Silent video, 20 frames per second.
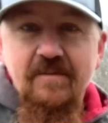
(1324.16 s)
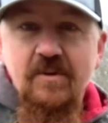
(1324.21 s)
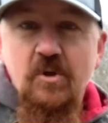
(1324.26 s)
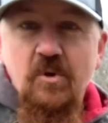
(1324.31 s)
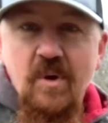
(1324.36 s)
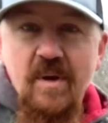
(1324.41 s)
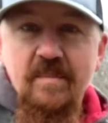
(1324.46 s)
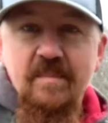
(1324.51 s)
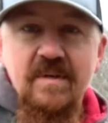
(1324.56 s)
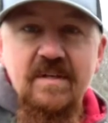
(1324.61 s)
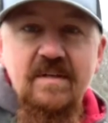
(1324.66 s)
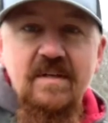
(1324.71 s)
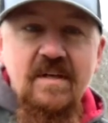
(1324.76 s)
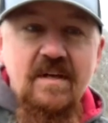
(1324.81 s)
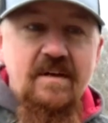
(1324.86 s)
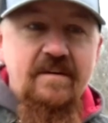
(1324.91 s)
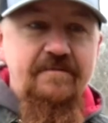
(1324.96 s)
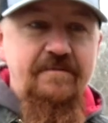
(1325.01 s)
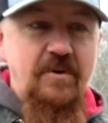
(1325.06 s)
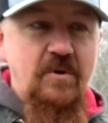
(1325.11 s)
of equipment
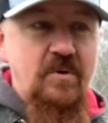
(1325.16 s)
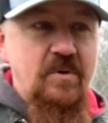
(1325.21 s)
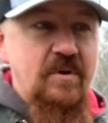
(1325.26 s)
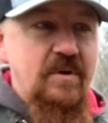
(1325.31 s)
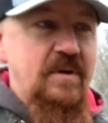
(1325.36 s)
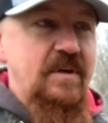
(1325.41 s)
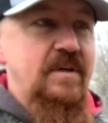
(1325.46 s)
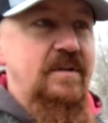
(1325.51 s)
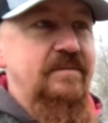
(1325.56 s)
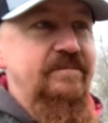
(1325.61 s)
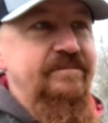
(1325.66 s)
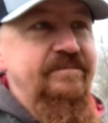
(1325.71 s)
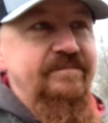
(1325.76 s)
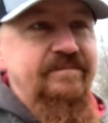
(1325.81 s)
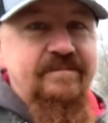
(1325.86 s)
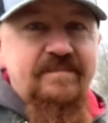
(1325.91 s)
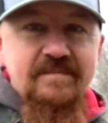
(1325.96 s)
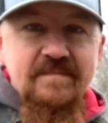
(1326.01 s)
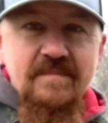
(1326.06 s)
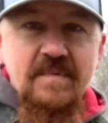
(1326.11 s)
for
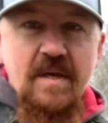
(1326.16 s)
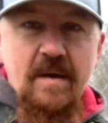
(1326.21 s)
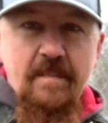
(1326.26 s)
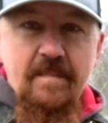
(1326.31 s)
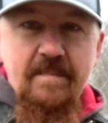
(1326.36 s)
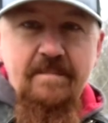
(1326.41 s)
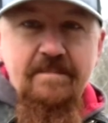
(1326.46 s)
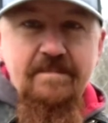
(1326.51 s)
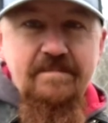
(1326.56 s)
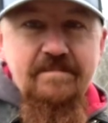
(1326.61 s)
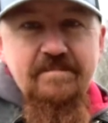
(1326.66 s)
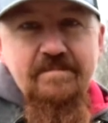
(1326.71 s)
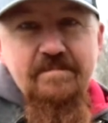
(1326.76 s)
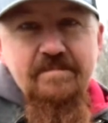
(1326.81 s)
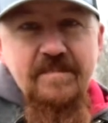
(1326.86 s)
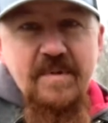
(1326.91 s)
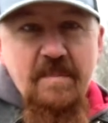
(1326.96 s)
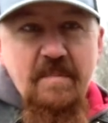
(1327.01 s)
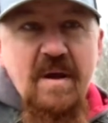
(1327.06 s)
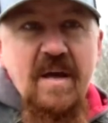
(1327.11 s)

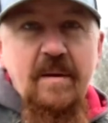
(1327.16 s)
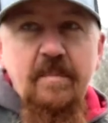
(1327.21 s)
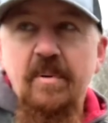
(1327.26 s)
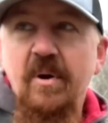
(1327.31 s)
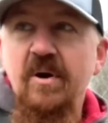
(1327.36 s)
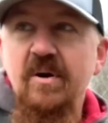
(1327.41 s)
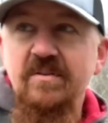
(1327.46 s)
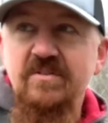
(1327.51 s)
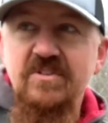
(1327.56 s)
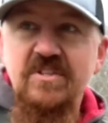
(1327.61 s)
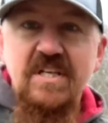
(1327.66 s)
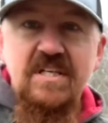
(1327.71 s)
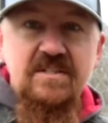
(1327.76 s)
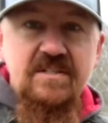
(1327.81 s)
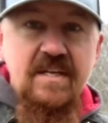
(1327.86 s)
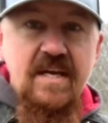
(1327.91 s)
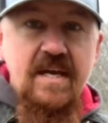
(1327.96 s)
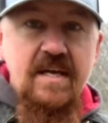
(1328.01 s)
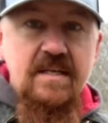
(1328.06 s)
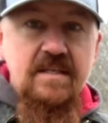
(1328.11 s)
the better part of 6
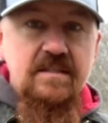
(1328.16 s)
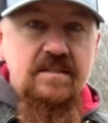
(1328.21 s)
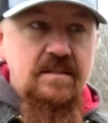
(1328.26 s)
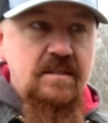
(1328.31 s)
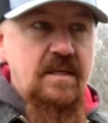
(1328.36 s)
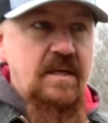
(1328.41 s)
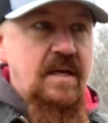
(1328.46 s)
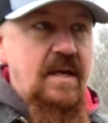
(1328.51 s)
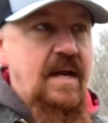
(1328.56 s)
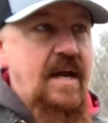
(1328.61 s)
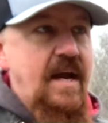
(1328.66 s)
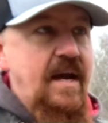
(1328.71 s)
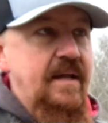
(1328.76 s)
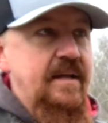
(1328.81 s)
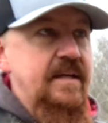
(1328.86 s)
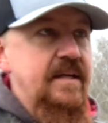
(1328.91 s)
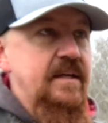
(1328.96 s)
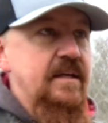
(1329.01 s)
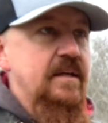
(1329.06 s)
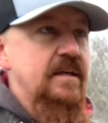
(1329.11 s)
days
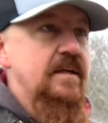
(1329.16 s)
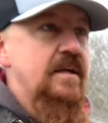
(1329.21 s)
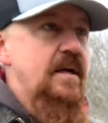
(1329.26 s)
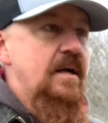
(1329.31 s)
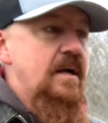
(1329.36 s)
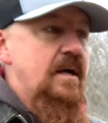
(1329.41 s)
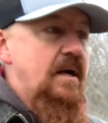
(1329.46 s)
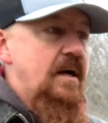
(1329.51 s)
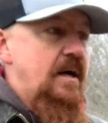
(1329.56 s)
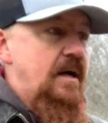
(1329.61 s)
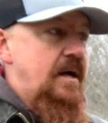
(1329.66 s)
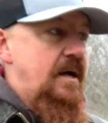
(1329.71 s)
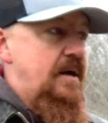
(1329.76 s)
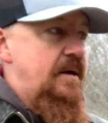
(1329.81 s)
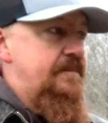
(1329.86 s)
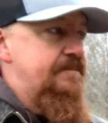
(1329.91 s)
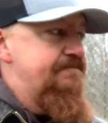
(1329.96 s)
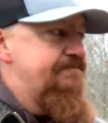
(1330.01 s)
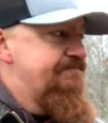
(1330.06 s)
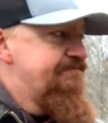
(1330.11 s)
out here.
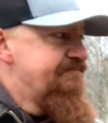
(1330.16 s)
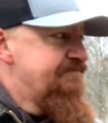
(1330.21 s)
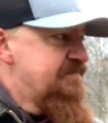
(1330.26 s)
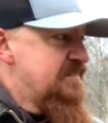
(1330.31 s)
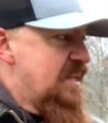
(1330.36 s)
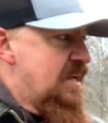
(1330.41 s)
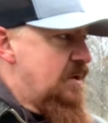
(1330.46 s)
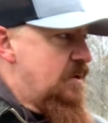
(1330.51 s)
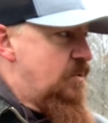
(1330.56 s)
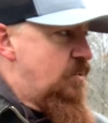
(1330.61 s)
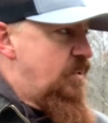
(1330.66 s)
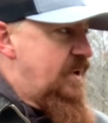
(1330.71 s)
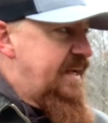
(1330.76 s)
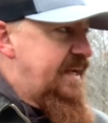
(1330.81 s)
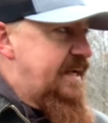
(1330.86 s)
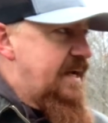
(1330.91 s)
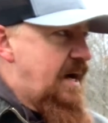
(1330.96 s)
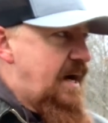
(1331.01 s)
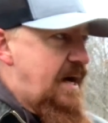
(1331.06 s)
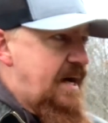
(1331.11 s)
We